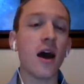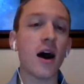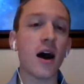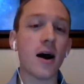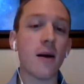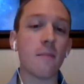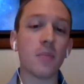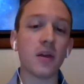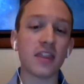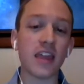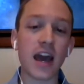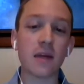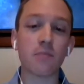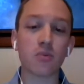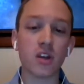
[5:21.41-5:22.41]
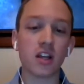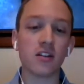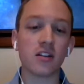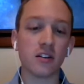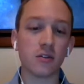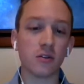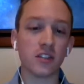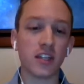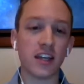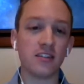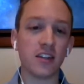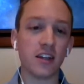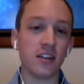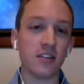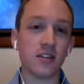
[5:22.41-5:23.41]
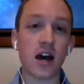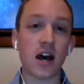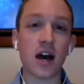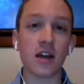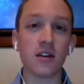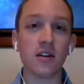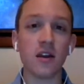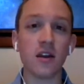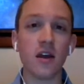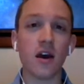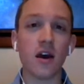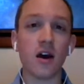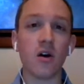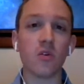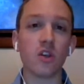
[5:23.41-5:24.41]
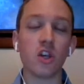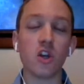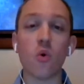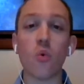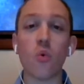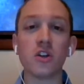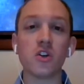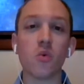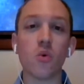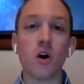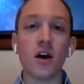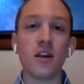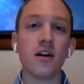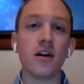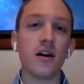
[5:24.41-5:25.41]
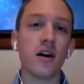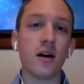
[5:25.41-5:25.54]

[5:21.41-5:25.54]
But that preclinical testing is not, one-to-one.